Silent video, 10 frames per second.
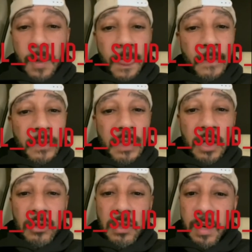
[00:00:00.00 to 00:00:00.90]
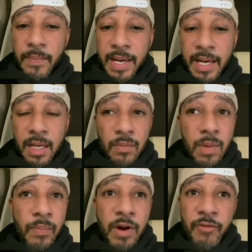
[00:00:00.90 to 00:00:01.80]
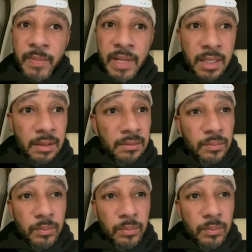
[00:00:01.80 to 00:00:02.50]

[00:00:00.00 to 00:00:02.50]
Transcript: Let me tell you something, man. My brother, man,